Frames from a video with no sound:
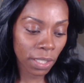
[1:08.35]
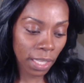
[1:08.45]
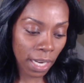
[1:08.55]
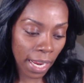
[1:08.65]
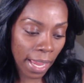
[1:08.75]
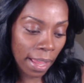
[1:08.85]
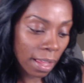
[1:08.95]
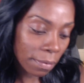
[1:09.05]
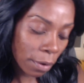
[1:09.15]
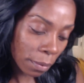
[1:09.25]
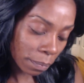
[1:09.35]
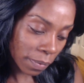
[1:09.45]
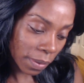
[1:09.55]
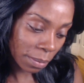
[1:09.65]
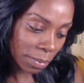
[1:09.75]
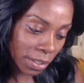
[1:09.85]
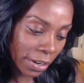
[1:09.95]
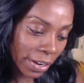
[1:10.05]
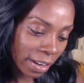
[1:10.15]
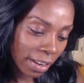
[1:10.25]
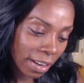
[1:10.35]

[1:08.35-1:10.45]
that I have. Oh, I'm sorry.